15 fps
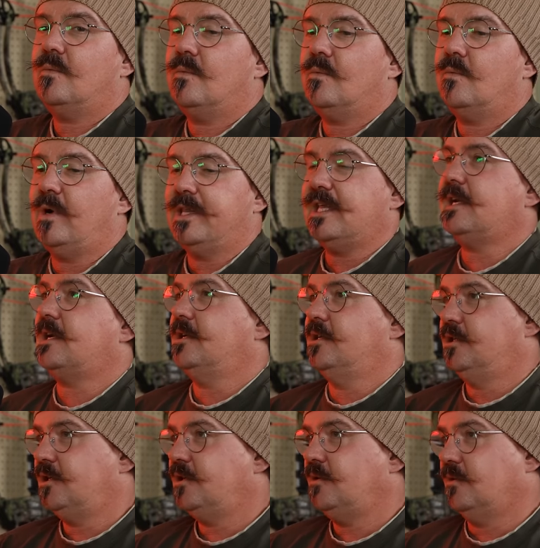what they could
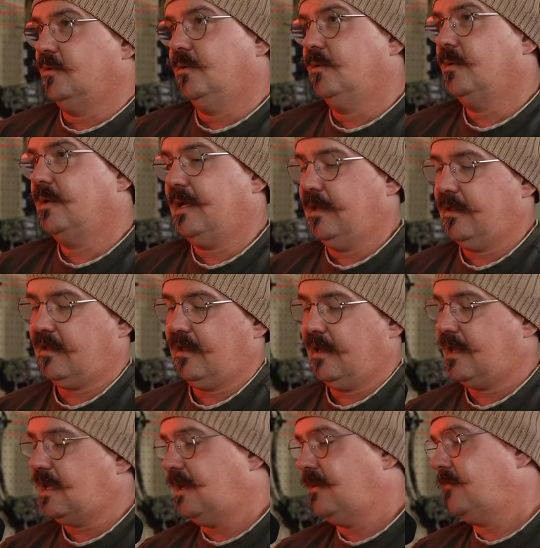do is
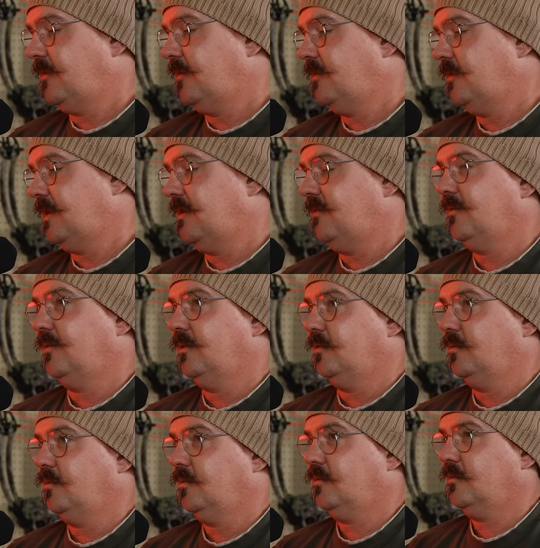like if a if a